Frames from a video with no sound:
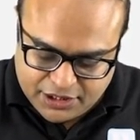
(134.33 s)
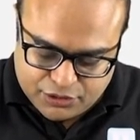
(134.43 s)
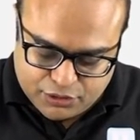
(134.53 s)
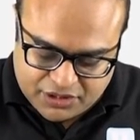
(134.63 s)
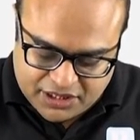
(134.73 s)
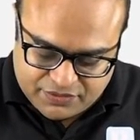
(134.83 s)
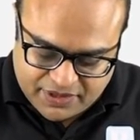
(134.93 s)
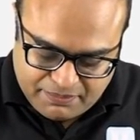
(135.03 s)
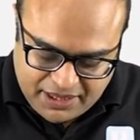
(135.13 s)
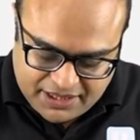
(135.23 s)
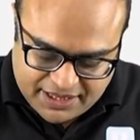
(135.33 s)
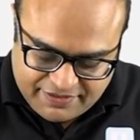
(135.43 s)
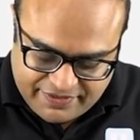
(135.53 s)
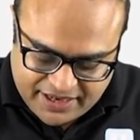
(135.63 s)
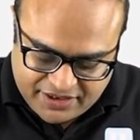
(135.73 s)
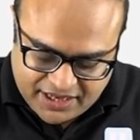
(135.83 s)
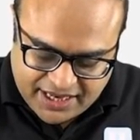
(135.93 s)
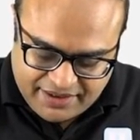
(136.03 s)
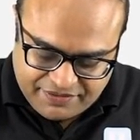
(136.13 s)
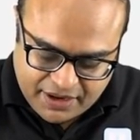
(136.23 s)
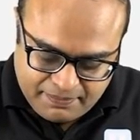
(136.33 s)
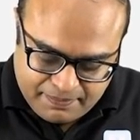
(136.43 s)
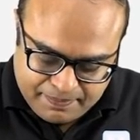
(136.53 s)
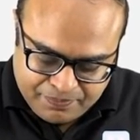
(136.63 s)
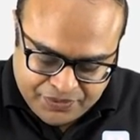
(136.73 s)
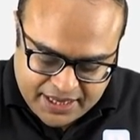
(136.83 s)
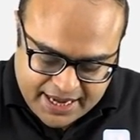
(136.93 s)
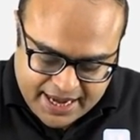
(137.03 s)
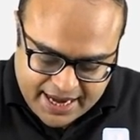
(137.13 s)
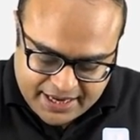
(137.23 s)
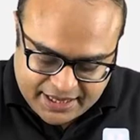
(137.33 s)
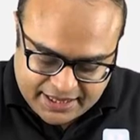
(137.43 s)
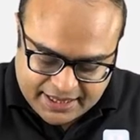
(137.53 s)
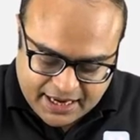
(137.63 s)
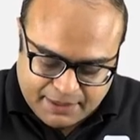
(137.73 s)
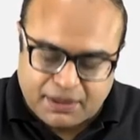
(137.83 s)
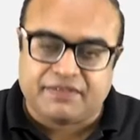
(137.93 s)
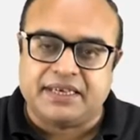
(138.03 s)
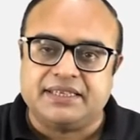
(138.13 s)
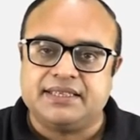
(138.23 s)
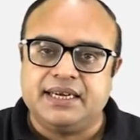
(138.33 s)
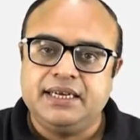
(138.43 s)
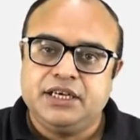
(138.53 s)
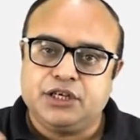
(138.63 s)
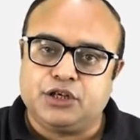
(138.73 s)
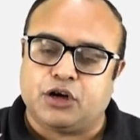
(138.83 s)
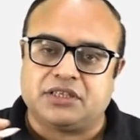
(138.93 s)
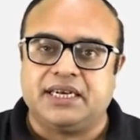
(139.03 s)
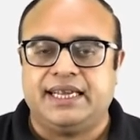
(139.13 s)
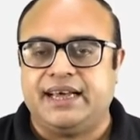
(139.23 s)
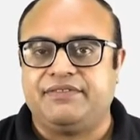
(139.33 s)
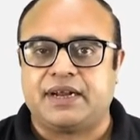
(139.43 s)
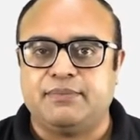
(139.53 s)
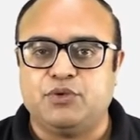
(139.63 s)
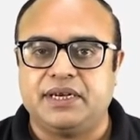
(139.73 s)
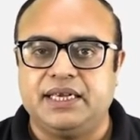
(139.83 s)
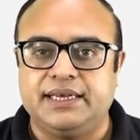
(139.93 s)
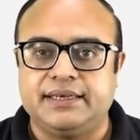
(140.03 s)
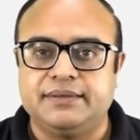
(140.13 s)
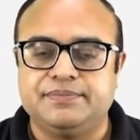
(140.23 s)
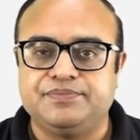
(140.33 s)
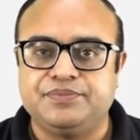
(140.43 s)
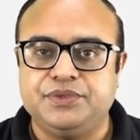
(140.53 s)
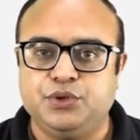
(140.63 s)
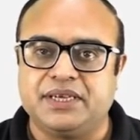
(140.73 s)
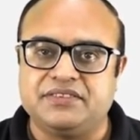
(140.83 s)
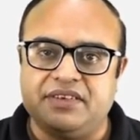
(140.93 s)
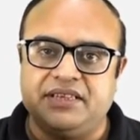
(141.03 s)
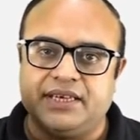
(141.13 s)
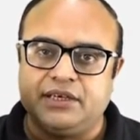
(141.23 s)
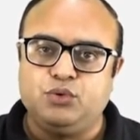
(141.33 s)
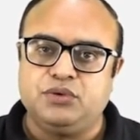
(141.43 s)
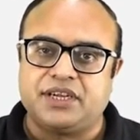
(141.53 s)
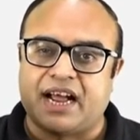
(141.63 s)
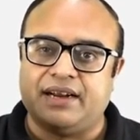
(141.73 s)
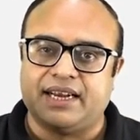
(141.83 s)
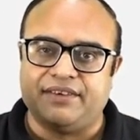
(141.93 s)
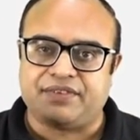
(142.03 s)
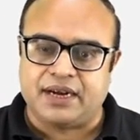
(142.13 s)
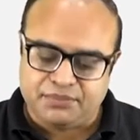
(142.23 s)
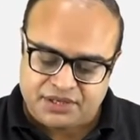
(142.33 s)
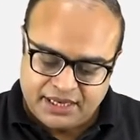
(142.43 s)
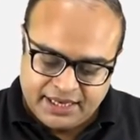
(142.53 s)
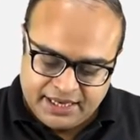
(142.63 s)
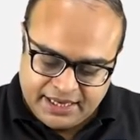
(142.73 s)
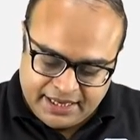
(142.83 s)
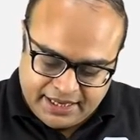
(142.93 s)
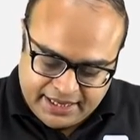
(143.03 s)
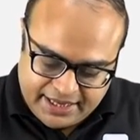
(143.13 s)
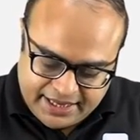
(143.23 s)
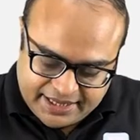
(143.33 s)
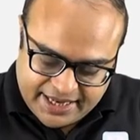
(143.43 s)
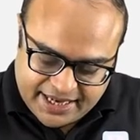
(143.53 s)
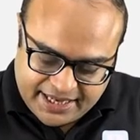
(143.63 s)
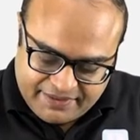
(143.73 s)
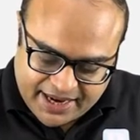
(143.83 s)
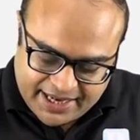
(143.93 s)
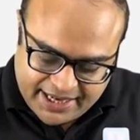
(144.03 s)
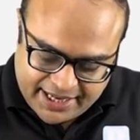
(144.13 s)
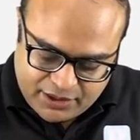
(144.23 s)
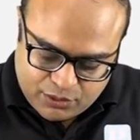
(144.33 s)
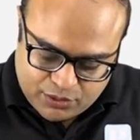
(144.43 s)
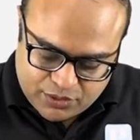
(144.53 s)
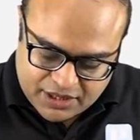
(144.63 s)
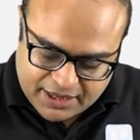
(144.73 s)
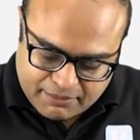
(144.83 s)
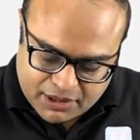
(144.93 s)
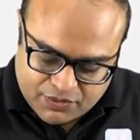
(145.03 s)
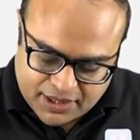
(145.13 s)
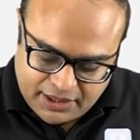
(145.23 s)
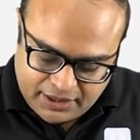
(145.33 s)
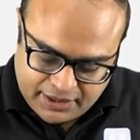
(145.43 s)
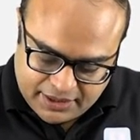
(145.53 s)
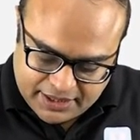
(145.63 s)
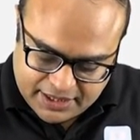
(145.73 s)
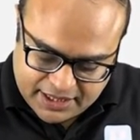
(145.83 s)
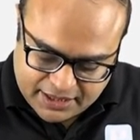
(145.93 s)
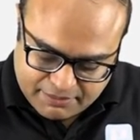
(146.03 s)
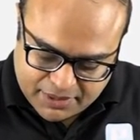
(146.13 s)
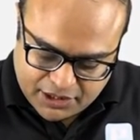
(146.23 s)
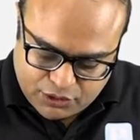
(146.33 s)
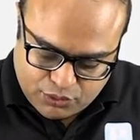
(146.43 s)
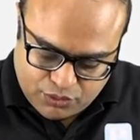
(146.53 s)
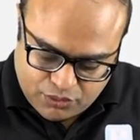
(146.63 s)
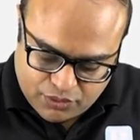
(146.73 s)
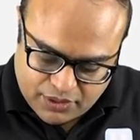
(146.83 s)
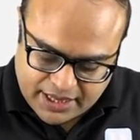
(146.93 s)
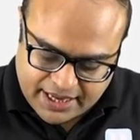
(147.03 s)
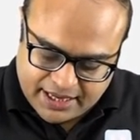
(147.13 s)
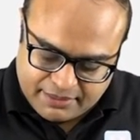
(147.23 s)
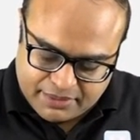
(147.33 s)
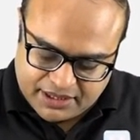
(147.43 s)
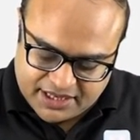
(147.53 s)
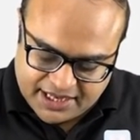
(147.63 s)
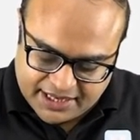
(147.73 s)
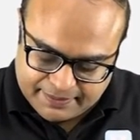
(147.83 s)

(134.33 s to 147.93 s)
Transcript: So, this one being the ventral diaphragm and the upper one is the dorsal diaphragm over here. You can see the two diaphragms. They are dividing into number 1, number 2 and number 3.